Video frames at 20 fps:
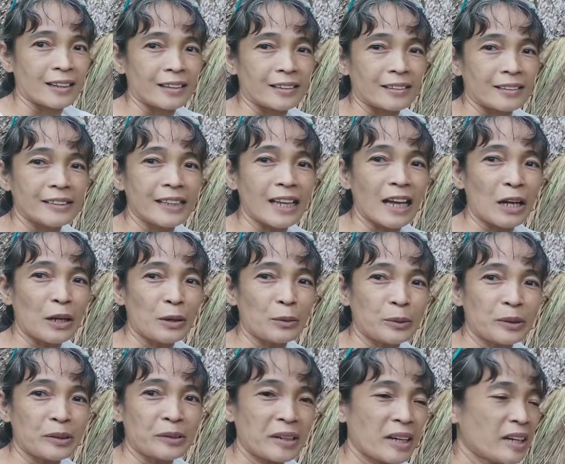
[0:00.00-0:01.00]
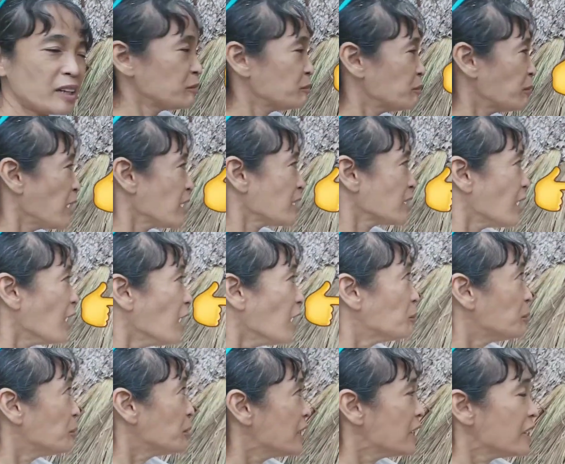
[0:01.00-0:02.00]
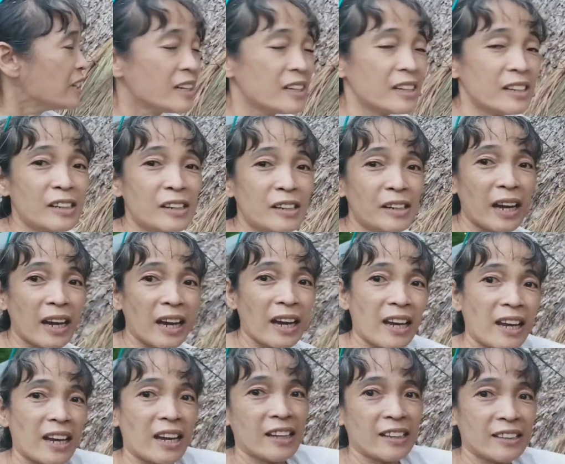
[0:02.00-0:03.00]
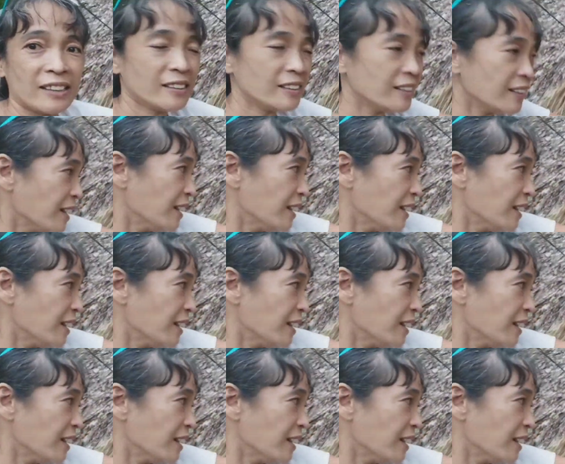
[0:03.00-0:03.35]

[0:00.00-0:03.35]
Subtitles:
Now we're right back up here, and